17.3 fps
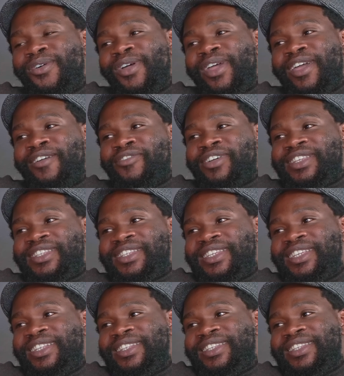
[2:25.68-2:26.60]
Ever
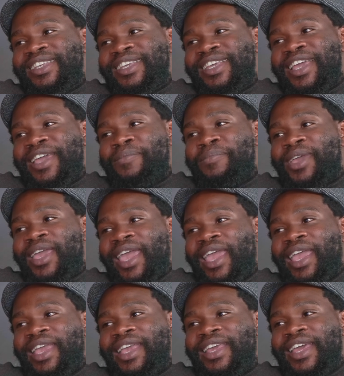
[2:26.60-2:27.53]
since
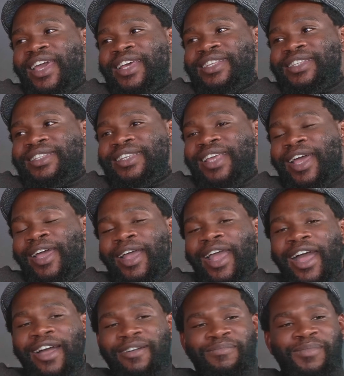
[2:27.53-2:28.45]
MK has
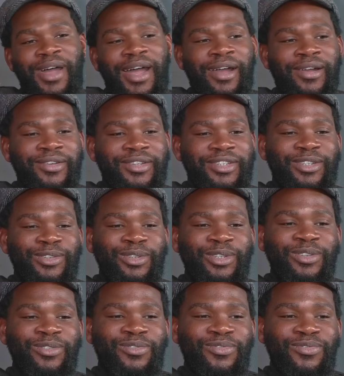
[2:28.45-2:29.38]
come out
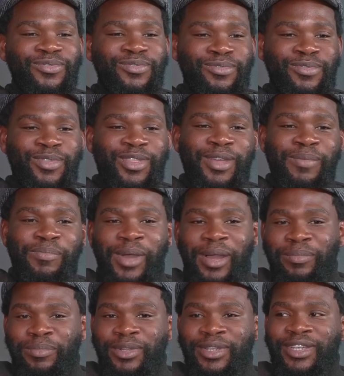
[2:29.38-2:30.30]
into the
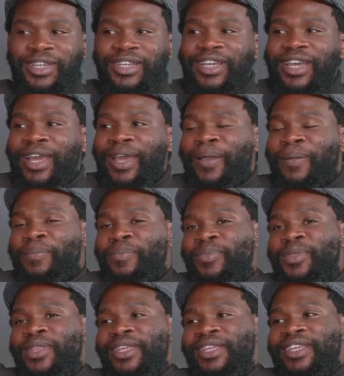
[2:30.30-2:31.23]
public, it
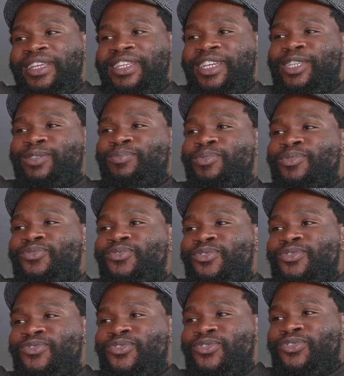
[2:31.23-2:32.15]
has been
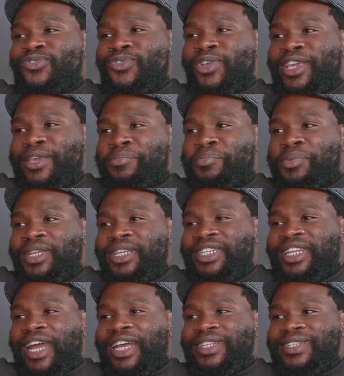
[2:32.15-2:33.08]
known not to keep
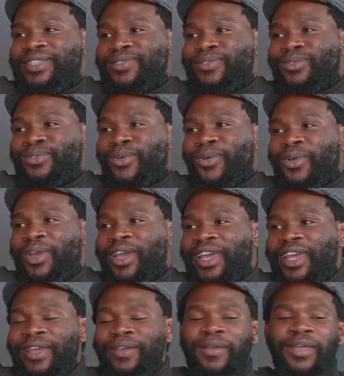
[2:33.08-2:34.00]
leaders. You know,
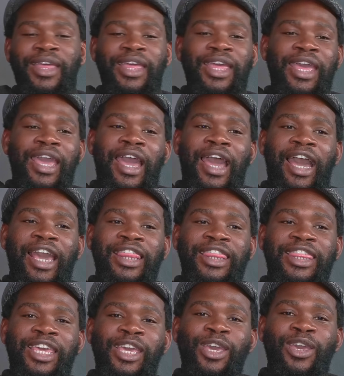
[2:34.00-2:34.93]
I
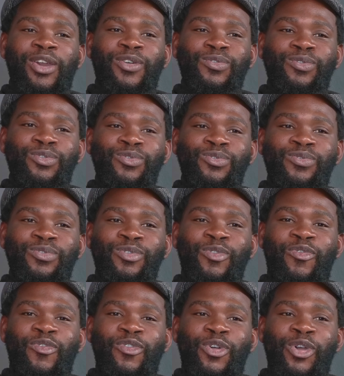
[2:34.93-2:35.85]
think
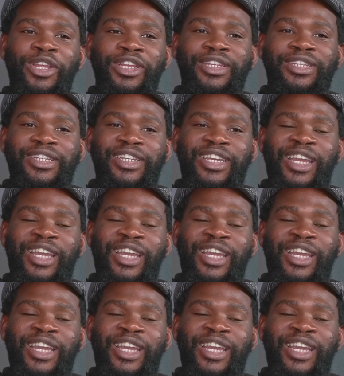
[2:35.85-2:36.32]
Floyd